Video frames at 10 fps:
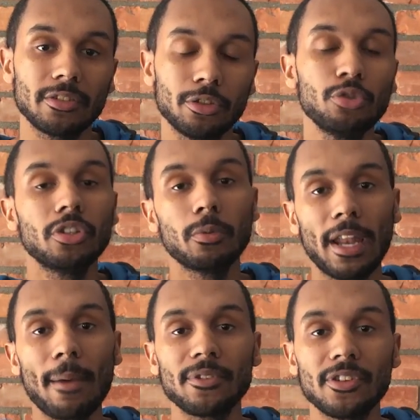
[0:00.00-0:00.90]
usually what
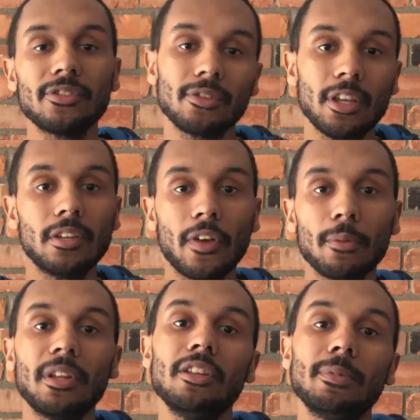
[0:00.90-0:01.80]
happens is in
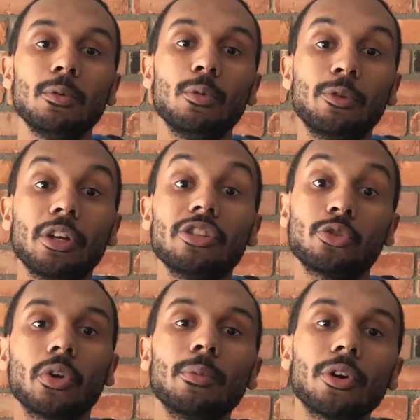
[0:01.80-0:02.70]
development is people will create
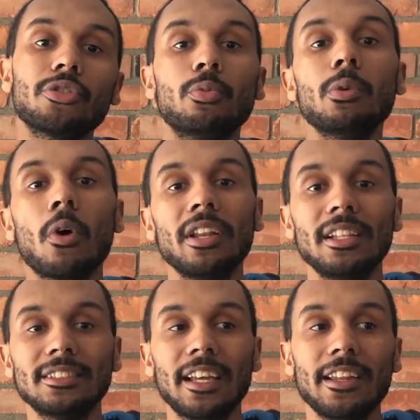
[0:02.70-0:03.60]
storyboards. We wanted to
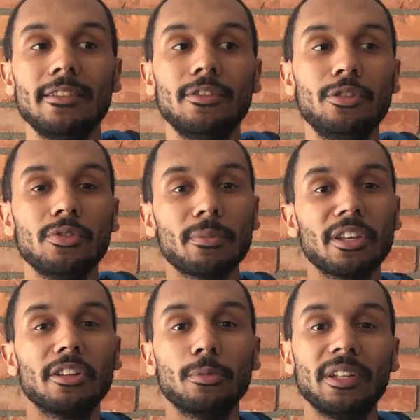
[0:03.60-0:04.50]
instead do something
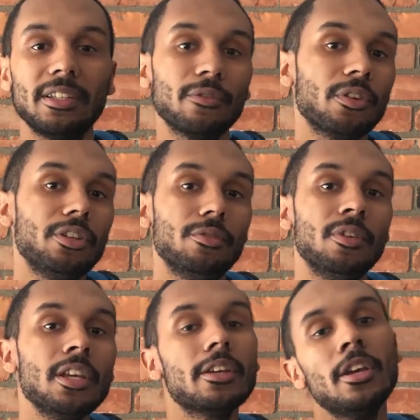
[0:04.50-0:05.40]
a little bit different and
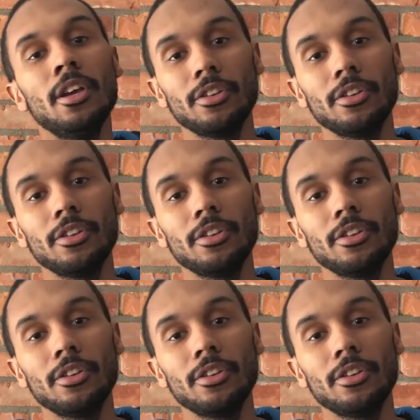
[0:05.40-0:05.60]
unique.